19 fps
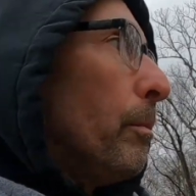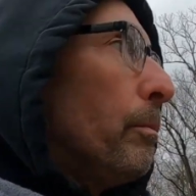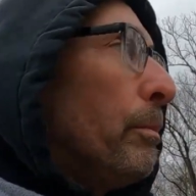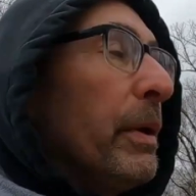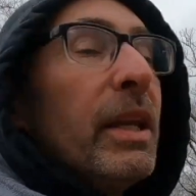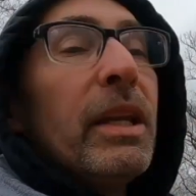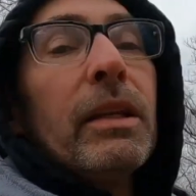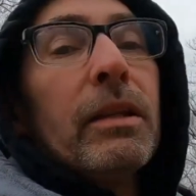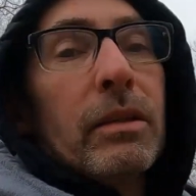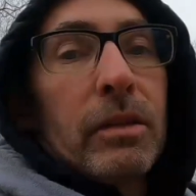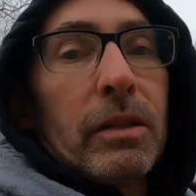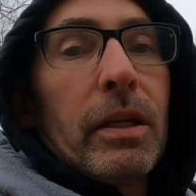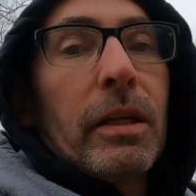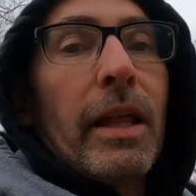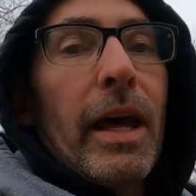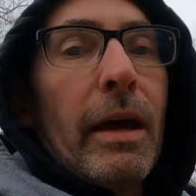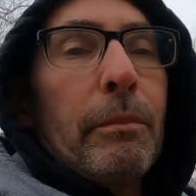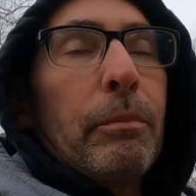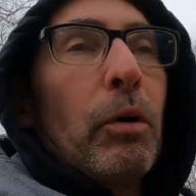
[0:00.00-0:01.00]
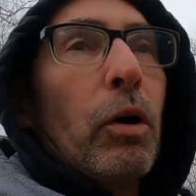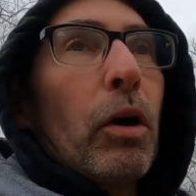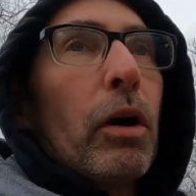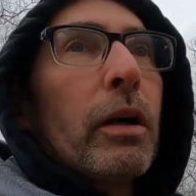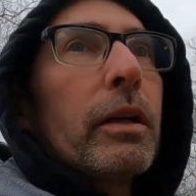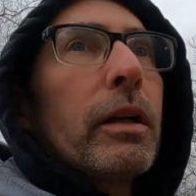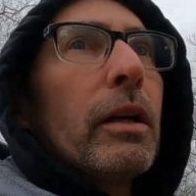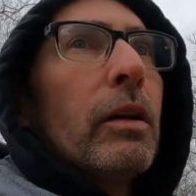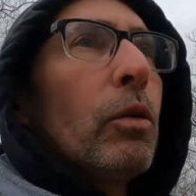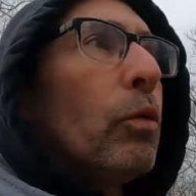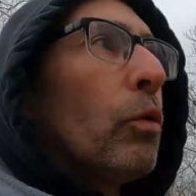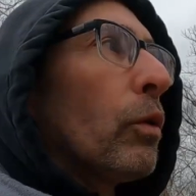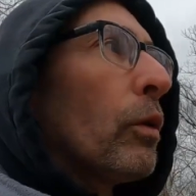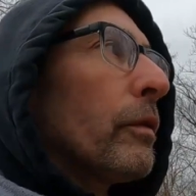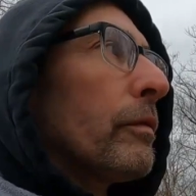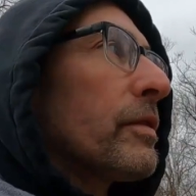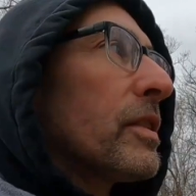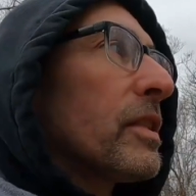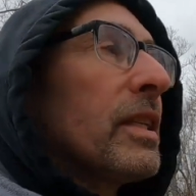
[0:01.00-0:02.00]
been to that park
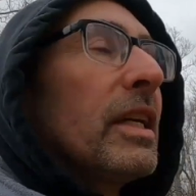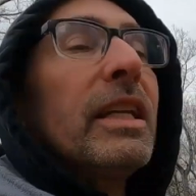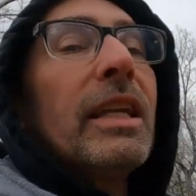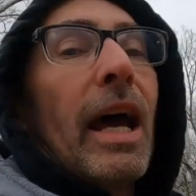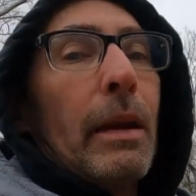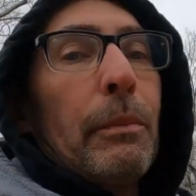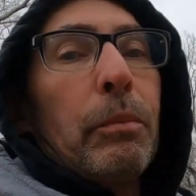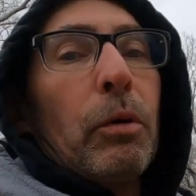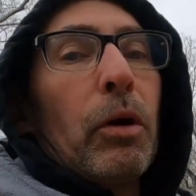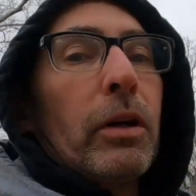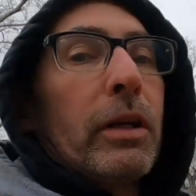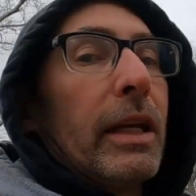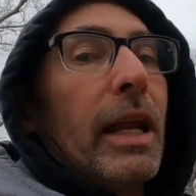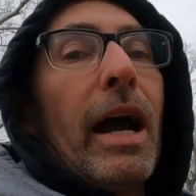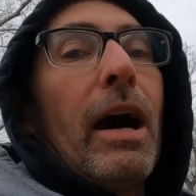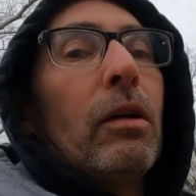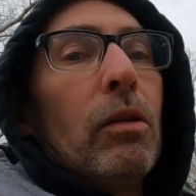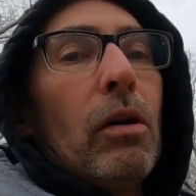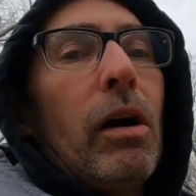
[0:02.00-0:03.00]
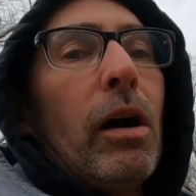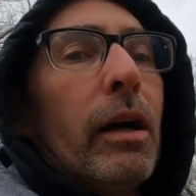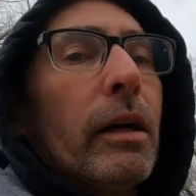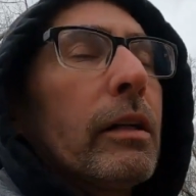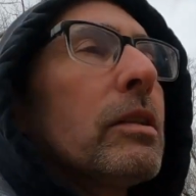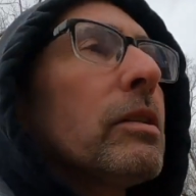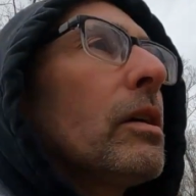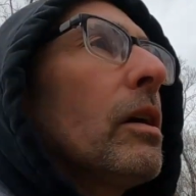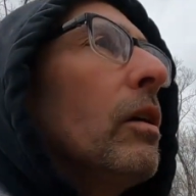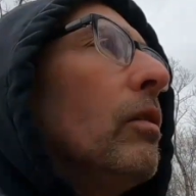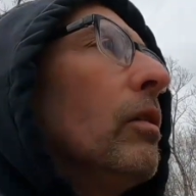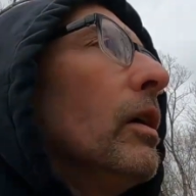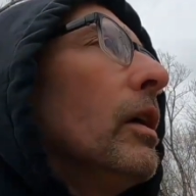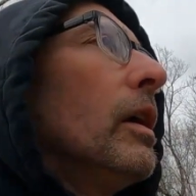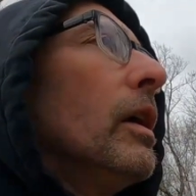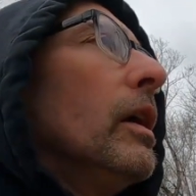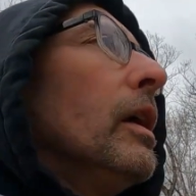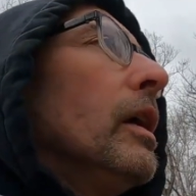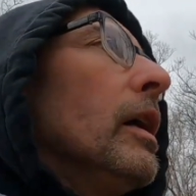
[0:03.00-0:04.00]
or seen that park and how long. So
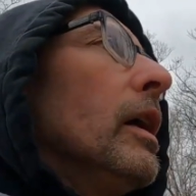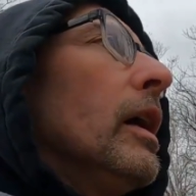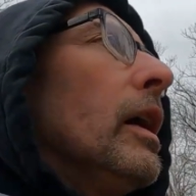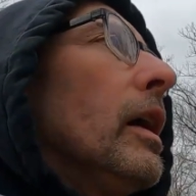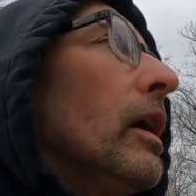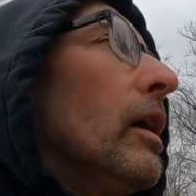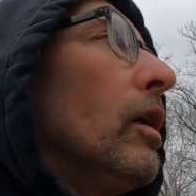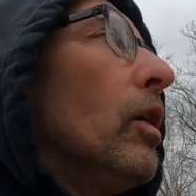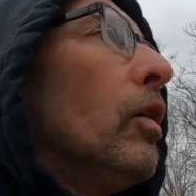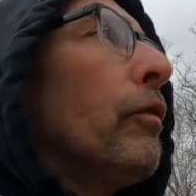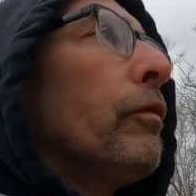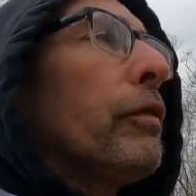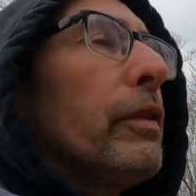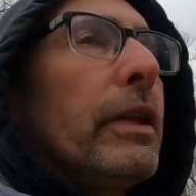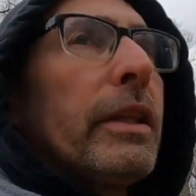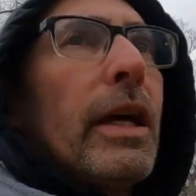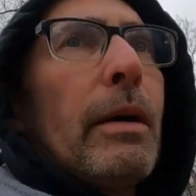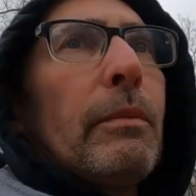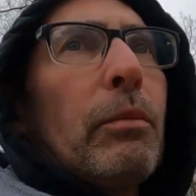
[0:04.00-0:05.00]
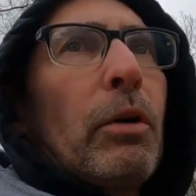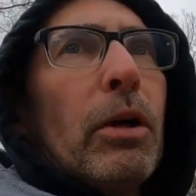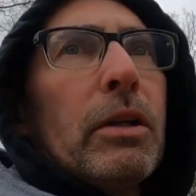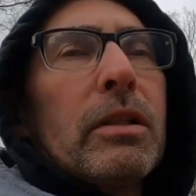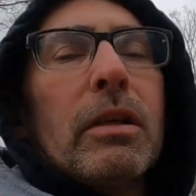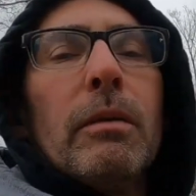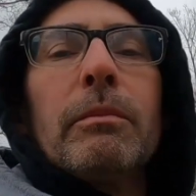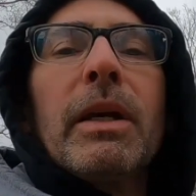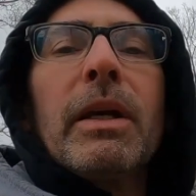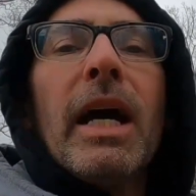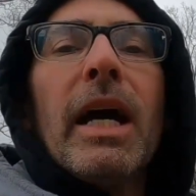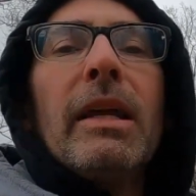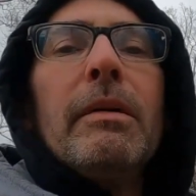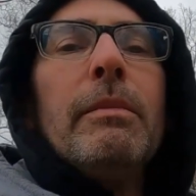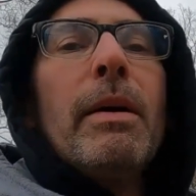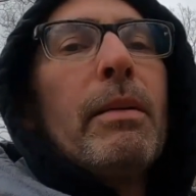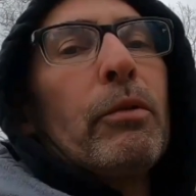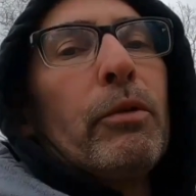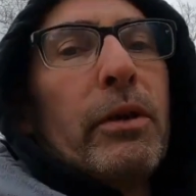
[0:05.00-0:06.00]
hopefully that brought some kind of
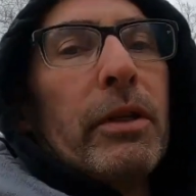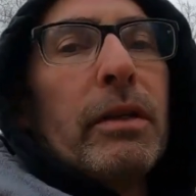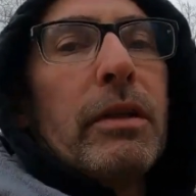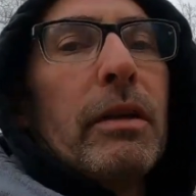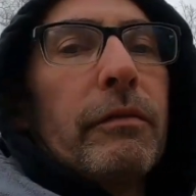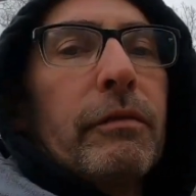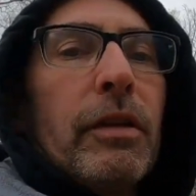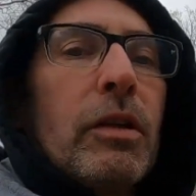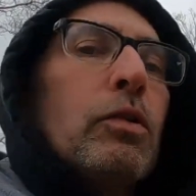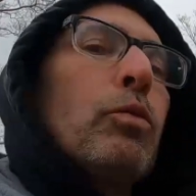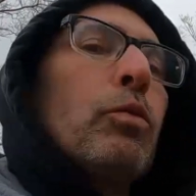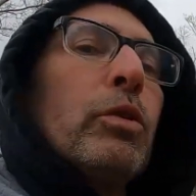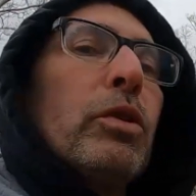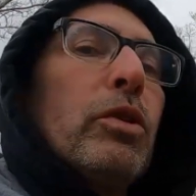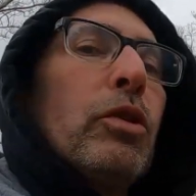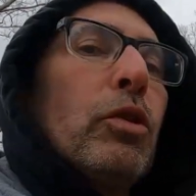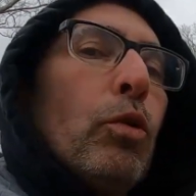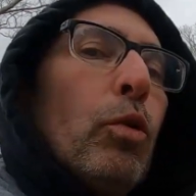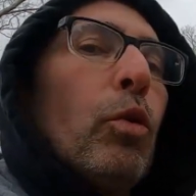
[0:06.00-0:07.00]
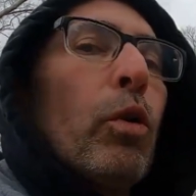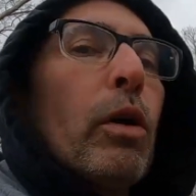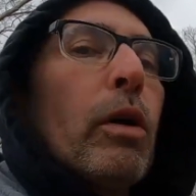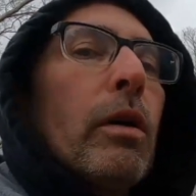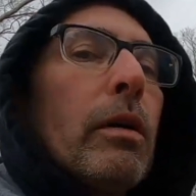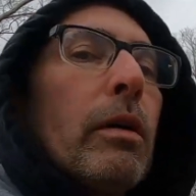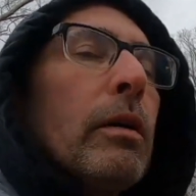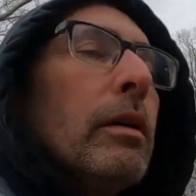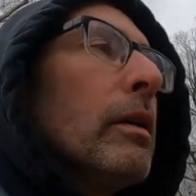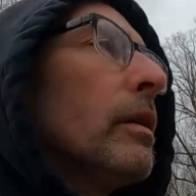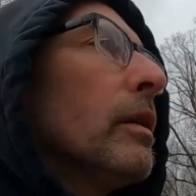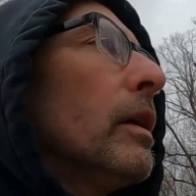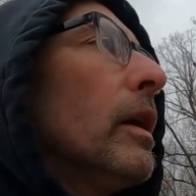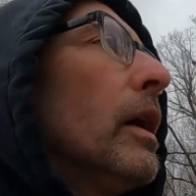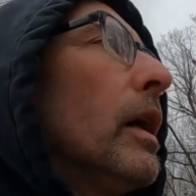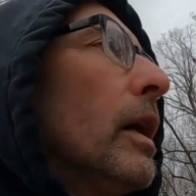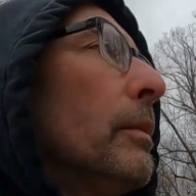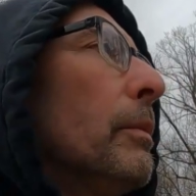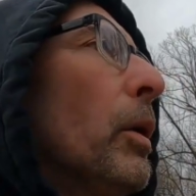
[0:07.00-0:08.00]
memories if this was your
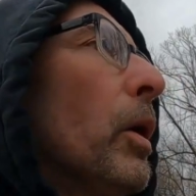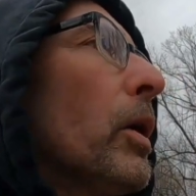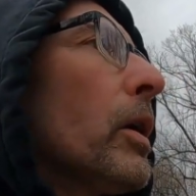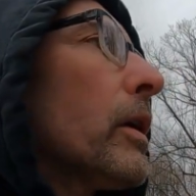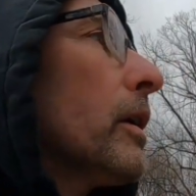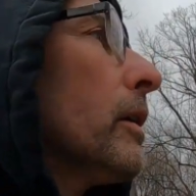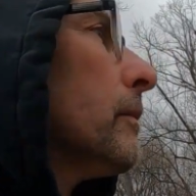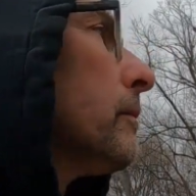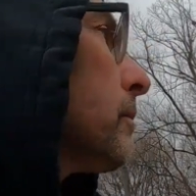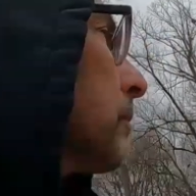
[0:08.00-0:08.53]
park.